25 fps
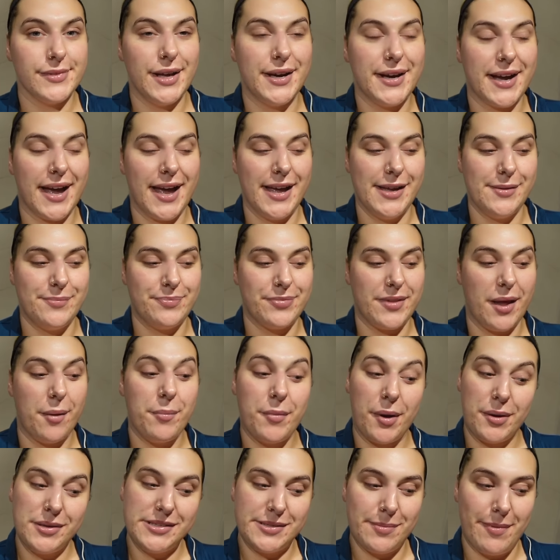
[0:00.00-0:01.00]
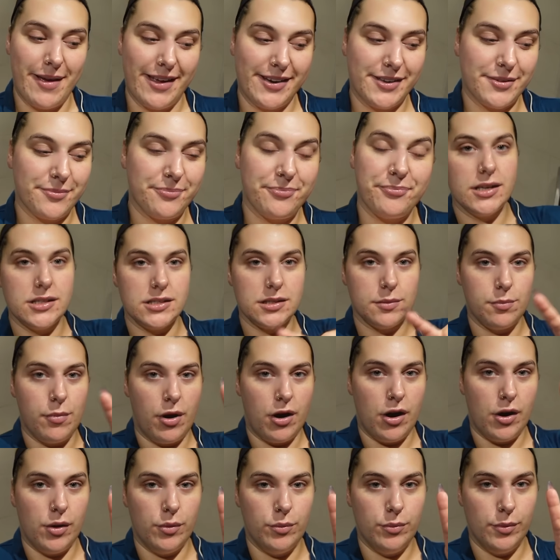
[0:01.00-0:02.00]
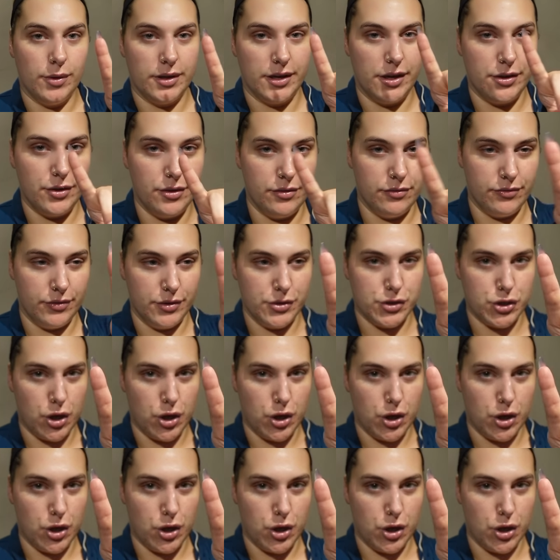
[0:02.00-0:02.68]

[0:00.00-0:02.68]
Okay, I'm going to bed. Tomorrow, we're going to do the fruit